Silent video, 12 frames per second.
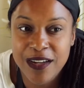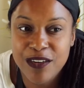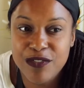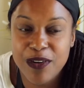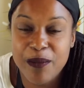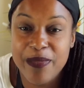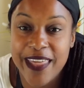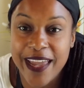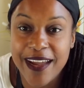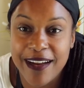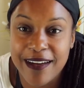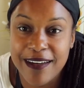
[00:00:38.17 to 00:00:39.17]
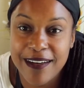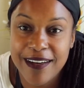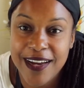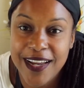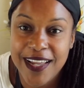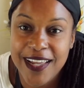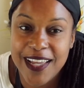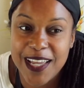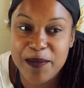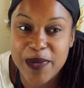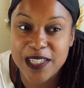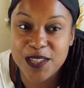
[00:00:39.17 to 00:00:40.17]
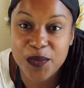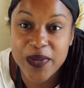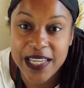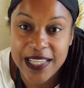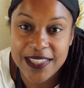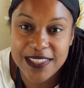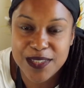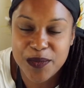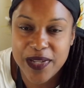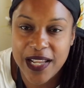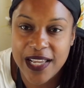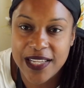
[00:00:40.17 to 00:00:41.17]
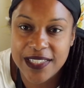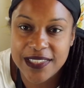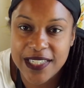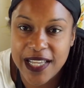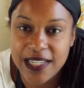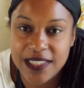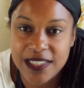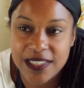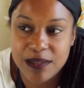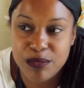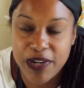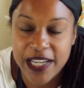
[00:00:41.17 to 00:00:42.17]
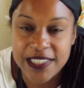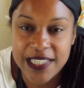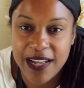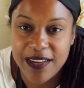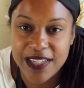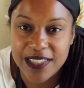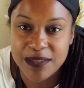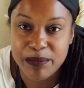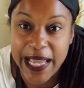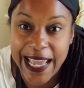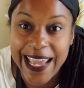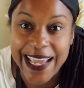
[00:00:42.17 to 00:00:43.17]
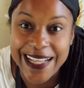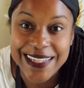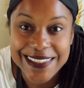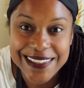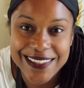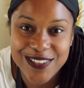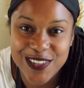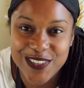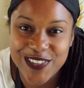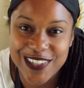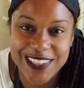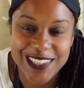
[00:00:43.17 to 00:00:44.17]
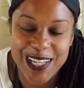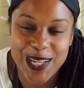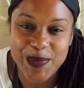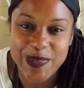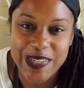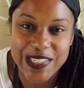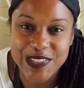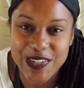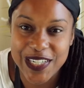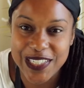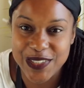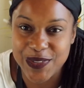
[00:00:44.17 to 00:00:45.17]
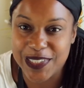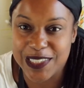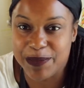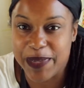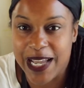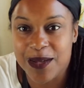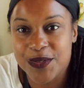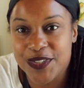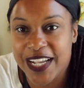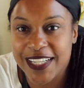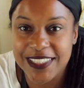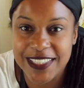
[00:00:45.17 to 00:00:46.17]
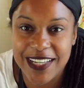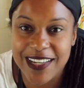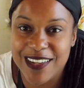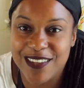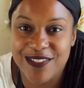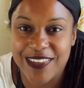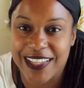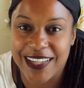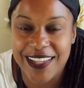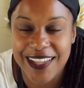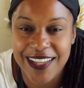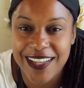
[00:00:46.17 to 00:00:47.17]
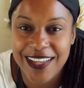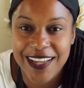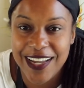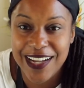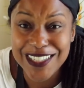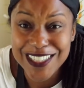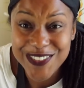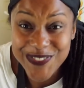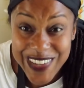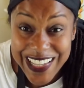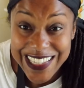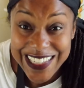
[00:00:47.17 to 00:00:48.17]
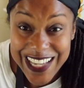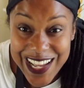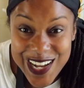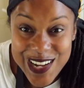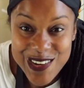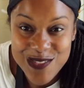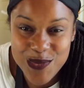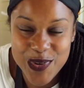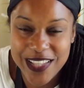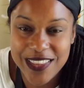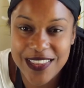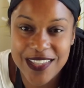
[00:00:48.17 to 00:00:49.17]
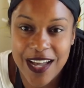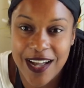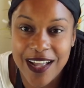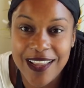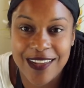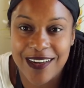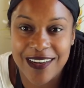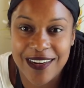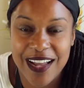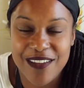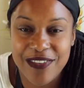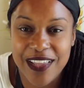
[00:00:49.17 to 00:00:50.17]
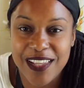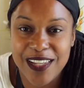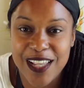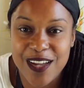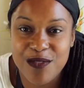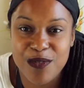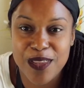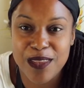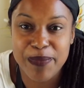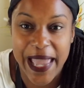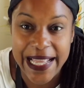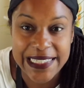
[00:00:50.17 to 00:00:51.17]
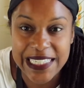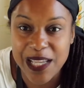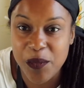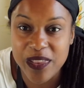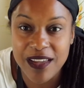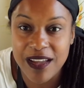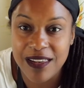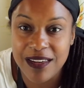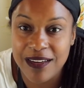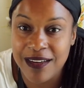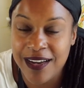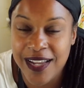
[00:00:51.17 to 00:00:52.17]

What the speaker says: From there, in my 20s is when I decided to branch out and paint for the first time. So I started doing some abstract stuff, and I just fell in love with color. I fell in love with painting with color.